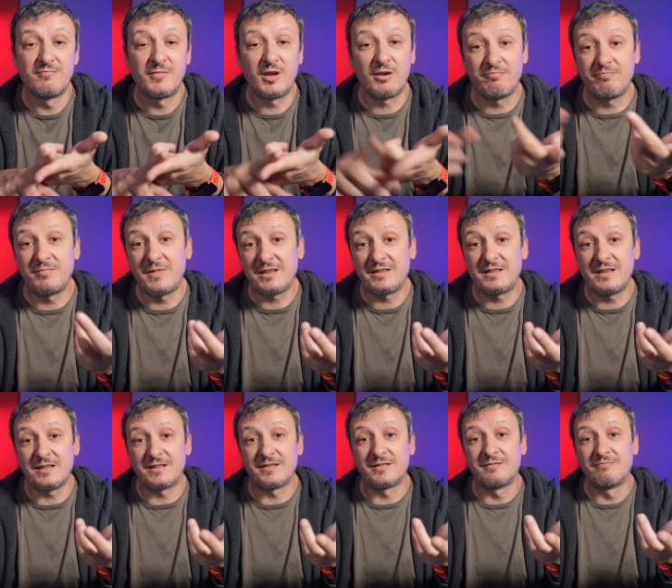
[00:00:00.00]
So that's
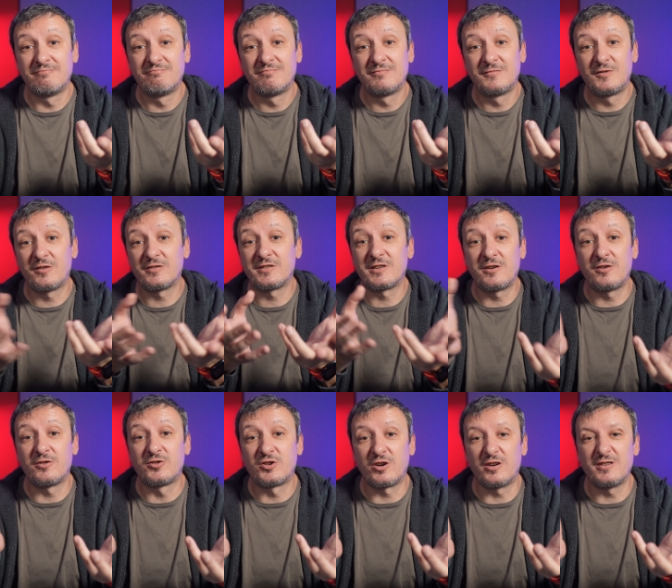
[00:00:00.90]
it. Those are
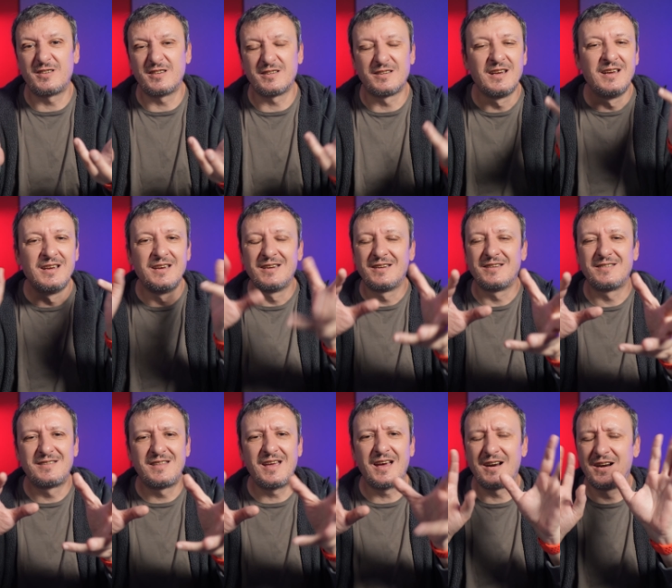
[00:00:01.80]
your choices.
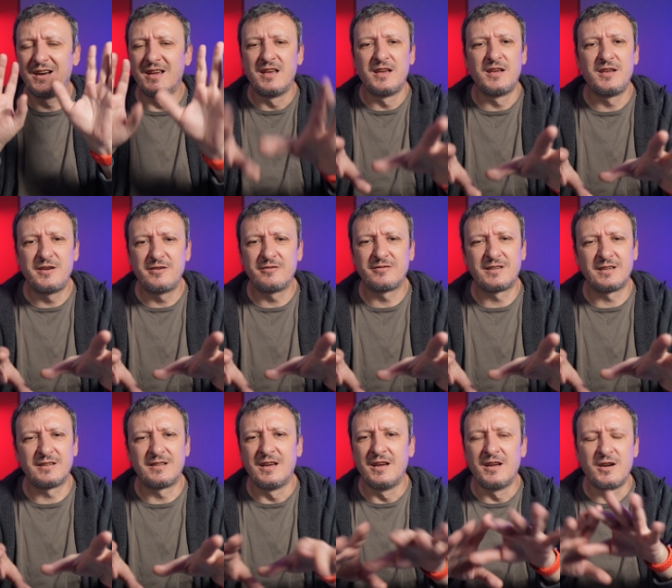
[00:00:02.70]
It's there. Use
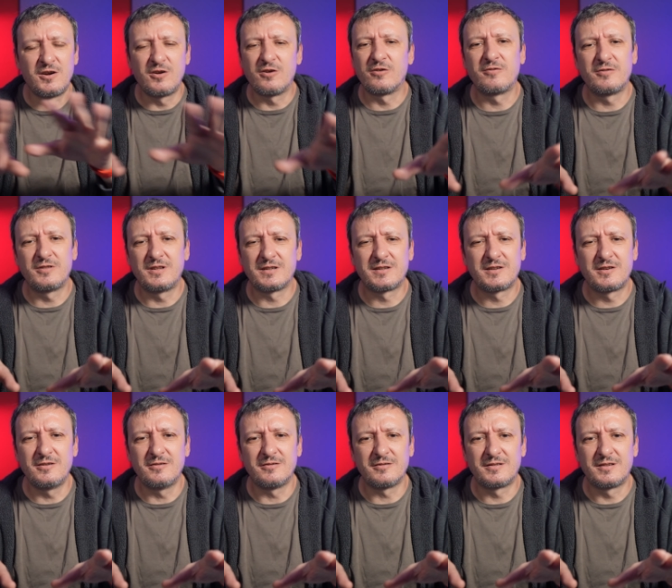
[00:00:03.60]
it. No good
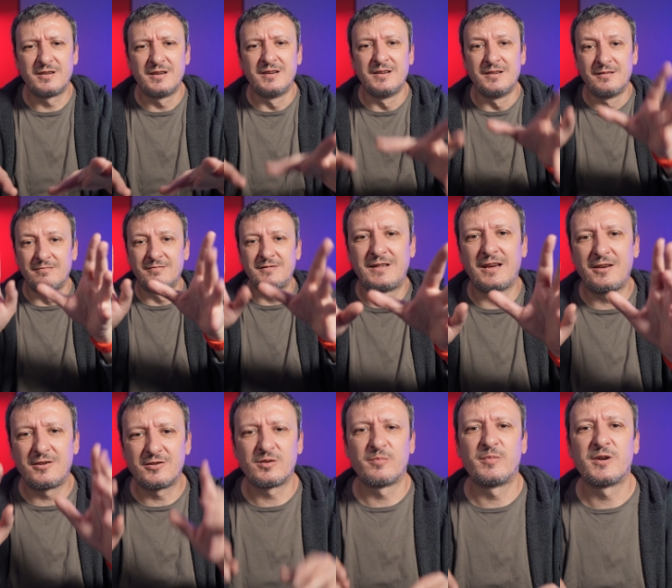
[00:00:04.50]
excuse.
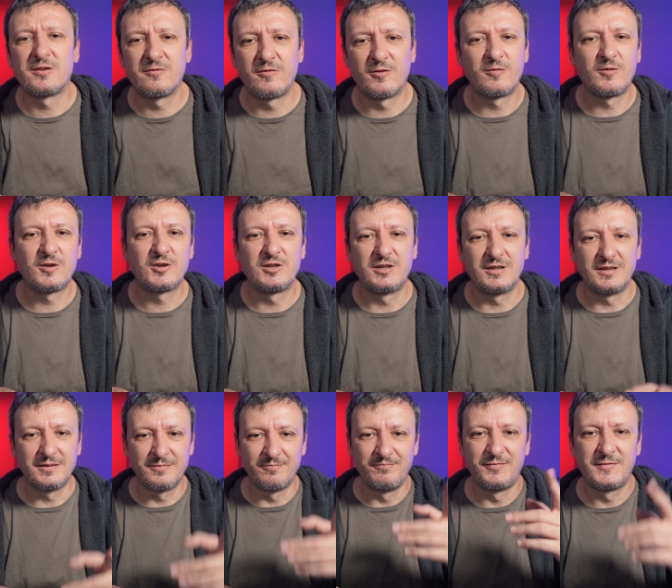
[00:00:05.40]
Thank you so much for
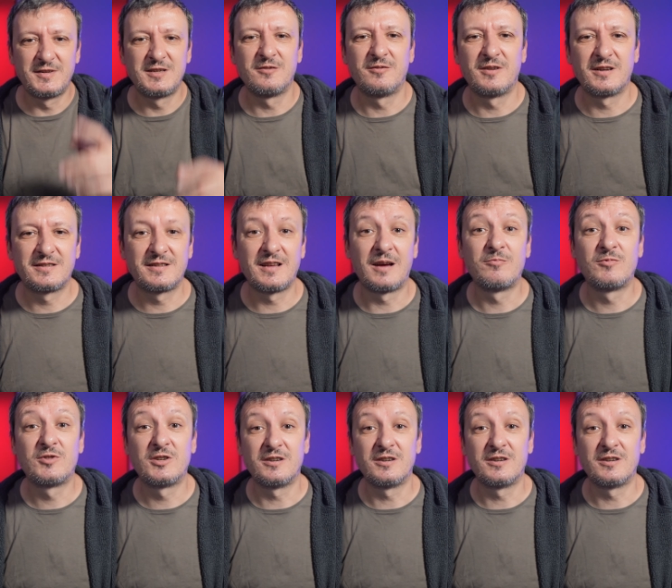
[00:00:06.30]
watching. See you next time.